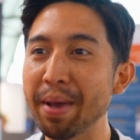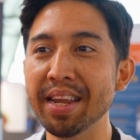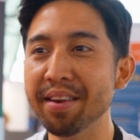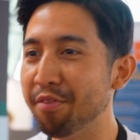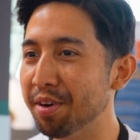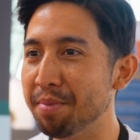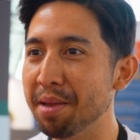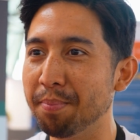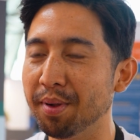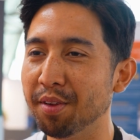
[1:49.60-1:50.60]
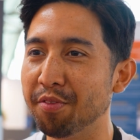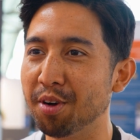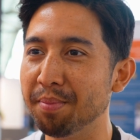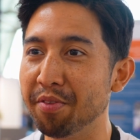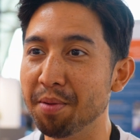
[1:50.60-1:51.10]
Many different people
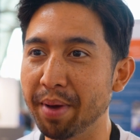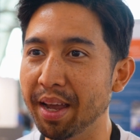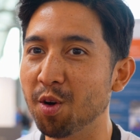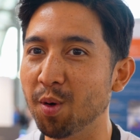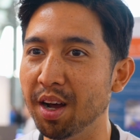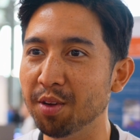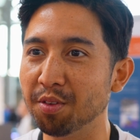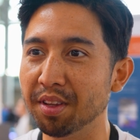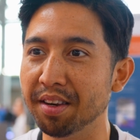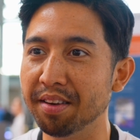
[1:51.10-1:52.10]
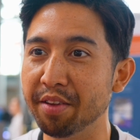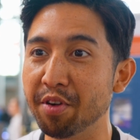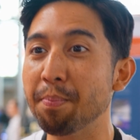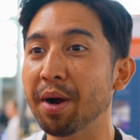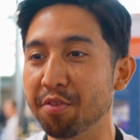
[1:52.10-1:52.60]
from different backgrounds and
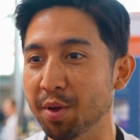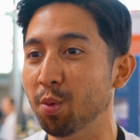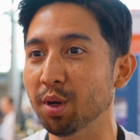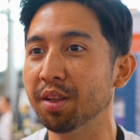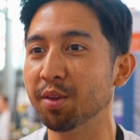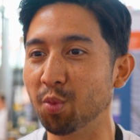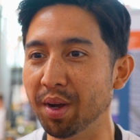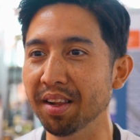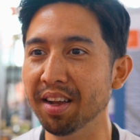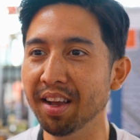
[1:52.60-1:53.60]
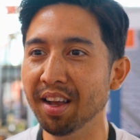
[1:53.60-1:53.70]
different part of the world as well.